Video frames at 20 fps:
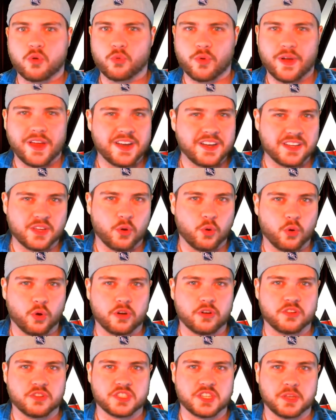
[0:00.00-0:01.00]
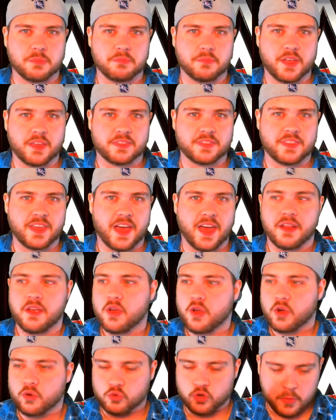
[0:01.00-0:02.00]
Randy Orton or something like that.
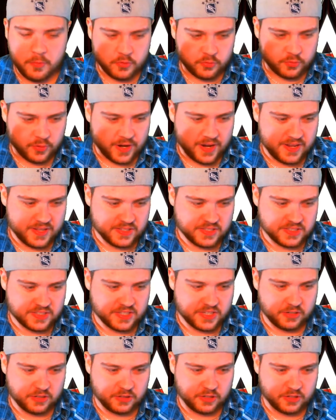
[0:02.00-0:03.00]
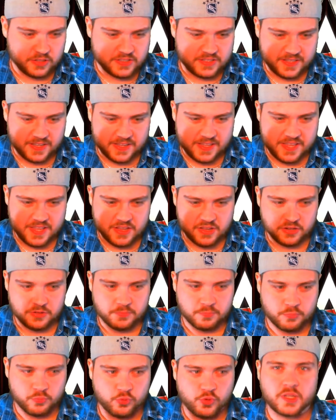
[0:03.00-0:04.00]
Roman Reigns looks like he
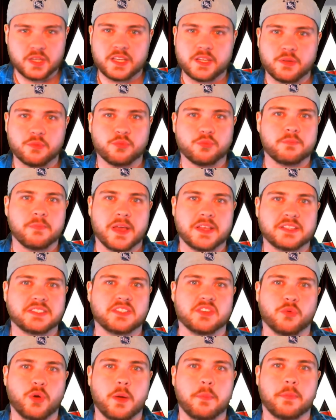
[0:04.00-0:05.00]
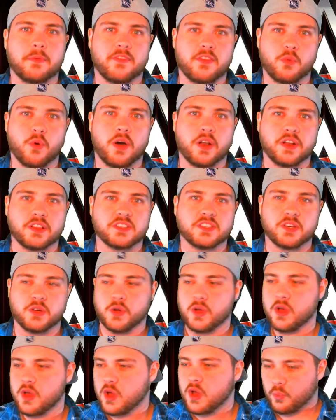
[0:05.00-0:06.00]
could really mess you up if he wanted
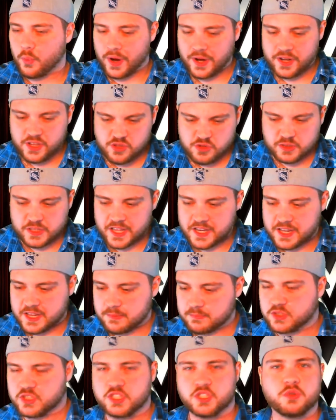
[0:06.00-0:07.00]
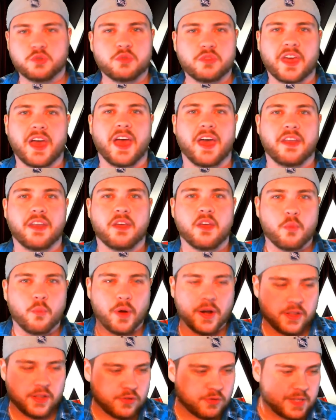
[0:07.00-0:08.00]
to. Why do you let him do that?
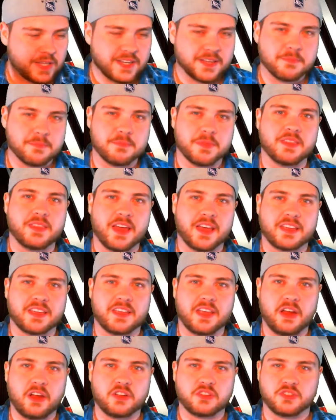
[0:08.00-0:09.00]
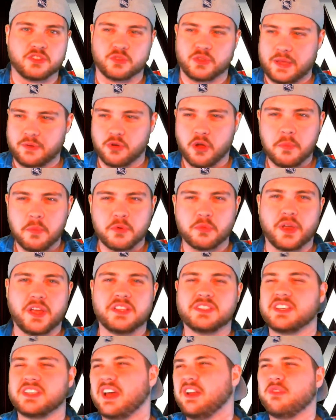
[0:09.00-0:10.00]
Why do you let him be that character? Like Roman
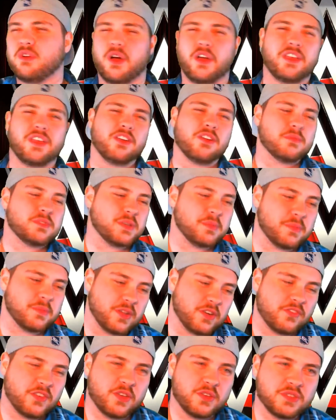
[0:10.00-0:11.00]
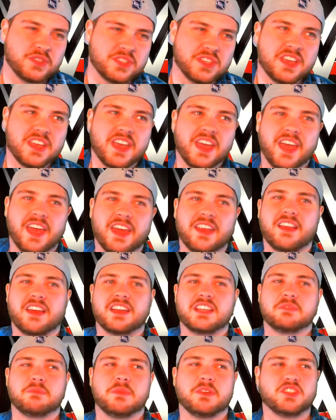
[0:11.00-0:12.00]
Reigns, I don't know. I hear him in some interviews, and
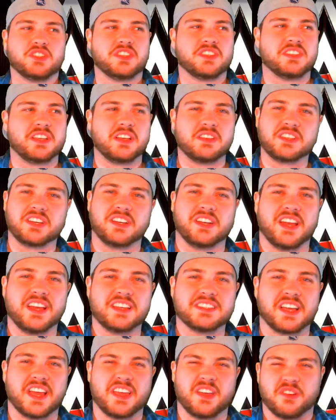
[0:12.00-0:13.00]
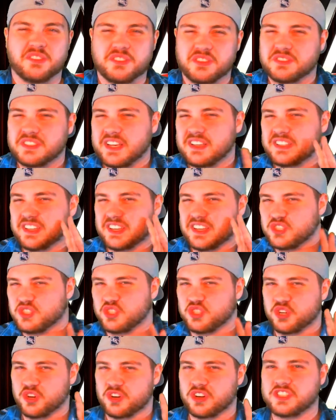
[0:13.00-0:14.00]
like as much as he sounds like a nice guy, he also sounds like a
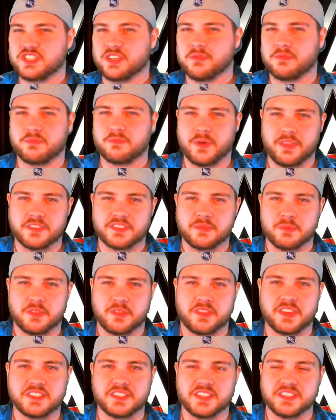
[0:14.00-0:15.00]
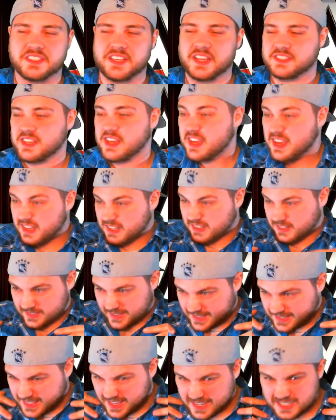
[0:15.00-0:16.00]
jerk some of the things he says.
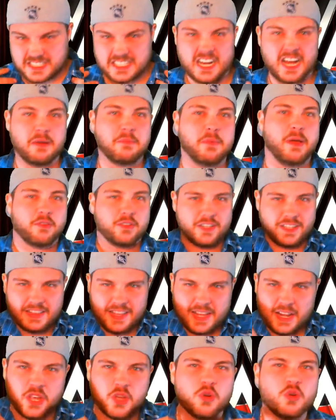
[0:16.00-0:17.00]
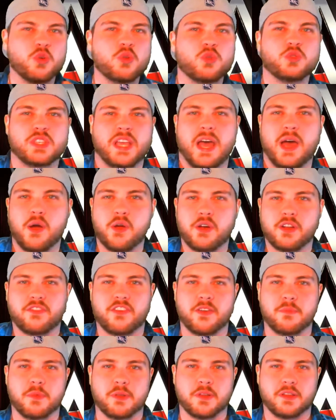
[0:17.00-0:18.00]
Let that come out and let that ooze out of
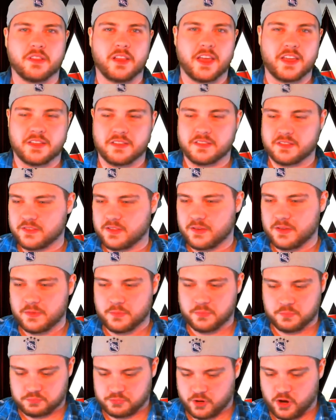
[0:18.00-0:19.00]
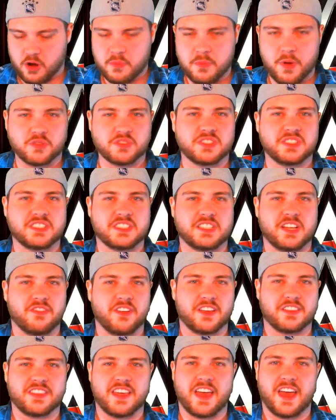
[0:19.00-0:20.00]
him in like promos and stuff
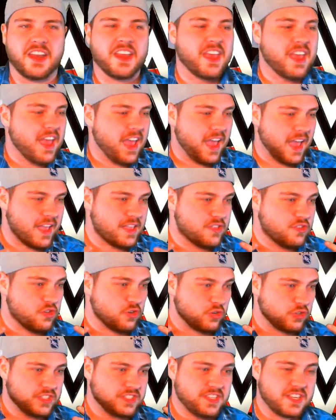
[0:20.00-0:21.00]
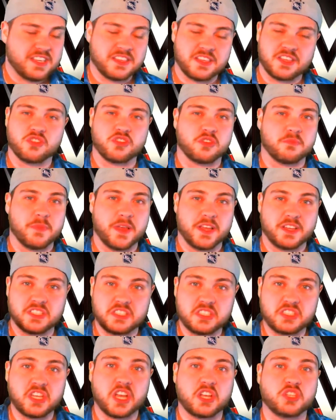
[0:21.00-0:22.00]
like that, and you'll see that you can make
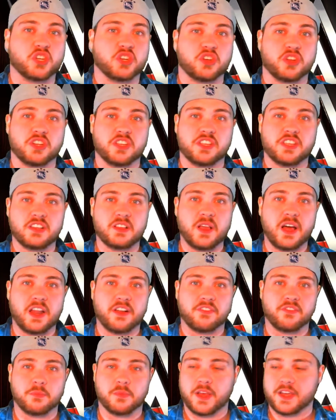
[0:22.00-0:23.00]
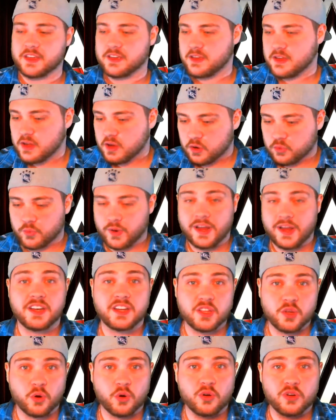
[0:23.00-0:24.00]
such a good heel out of him. Like
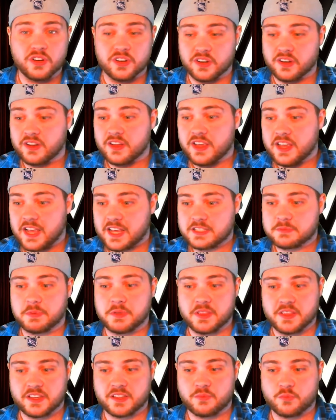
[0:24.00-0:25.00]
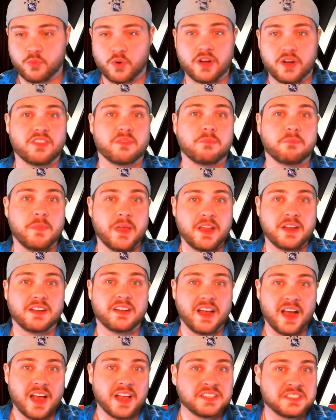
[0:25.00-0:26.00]
Randy Orton has been one of the main
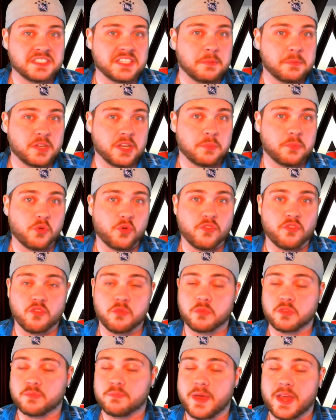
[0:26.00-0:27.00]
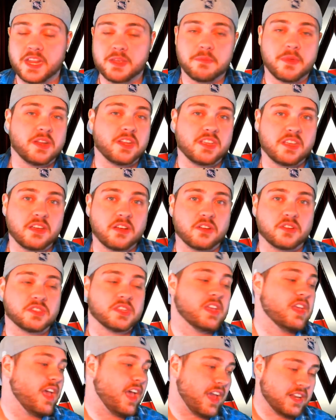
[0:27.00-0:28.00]
guys in WWE for many, many
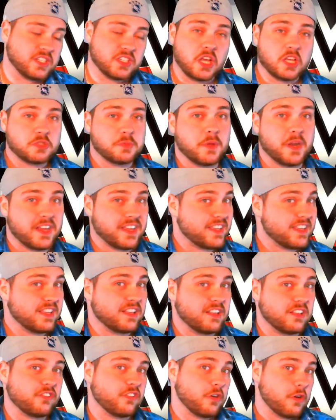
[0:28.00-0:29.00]
years, and he's also been a heel